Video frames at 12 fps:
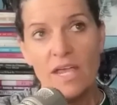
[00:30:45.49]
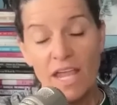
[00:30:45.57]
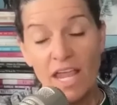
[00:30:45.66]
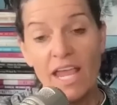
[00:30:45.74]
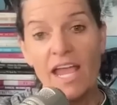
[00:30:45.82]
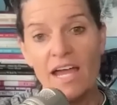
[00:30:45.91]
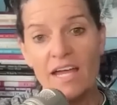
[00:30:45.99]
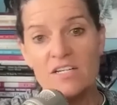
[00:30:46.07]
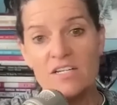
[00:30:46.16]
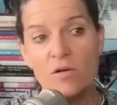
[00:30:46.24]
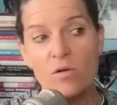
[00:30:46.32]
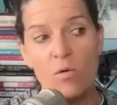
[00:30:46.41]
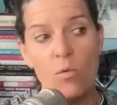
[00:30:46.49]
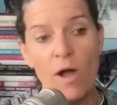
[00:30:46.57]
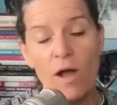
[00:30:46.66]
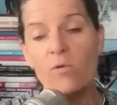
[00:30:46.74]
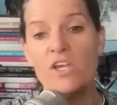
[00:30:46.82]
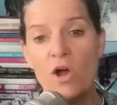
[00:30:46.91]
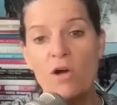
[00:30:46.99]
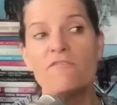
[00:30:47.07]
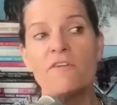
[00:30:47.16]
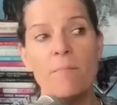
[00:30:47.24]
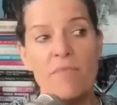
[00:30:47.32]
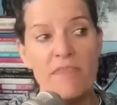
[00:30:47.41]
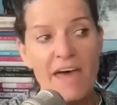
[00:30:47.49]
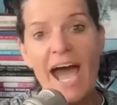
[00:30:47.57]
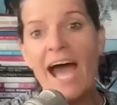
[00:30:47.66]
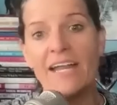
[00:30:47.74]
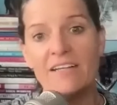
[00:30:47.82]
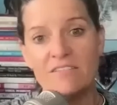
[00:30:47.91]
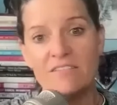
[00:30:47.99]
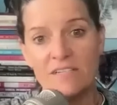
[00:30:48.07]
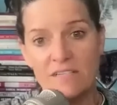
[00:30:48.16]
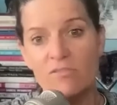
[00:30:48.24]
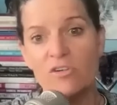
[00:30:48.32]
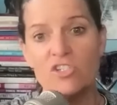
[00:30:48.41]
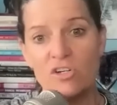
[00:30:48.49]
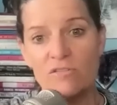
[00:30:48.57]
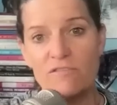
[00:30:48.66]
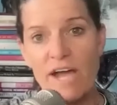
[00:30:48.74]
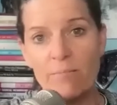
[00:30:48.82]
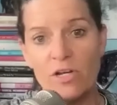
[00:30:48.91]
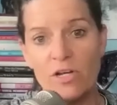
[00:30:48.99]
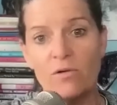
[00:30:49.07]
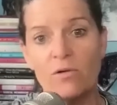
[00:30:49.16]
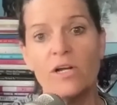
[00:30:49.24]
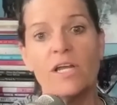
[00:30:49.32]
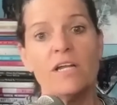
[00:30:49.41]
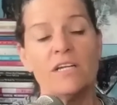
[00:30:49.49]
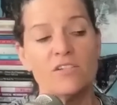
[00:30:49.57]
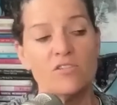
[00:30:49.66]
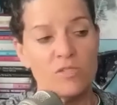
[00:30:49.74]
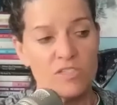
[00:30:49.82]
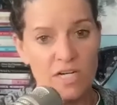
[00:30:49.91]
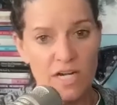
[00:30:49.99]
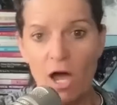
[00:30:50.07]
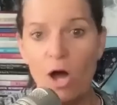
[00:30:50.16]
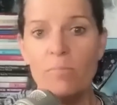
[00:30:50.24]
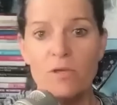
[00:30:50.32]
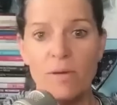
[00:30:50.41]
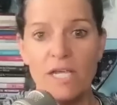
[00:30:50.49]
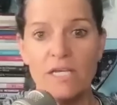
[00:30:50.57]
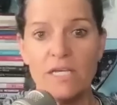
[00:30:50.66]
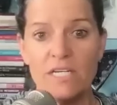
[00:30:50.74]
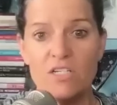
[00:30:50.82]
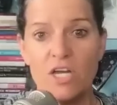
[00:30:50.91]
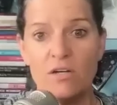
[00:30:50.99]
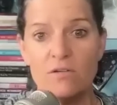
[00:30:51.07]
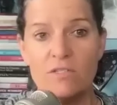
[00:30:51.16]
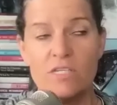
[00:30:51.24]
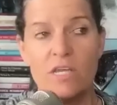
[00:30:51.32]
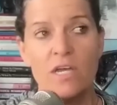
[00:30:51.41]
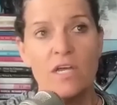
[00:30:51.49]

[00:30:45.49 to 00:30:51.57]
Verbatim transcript: And what we know from that is the liver is your fat burning organ. It's what's going to help you make ketones.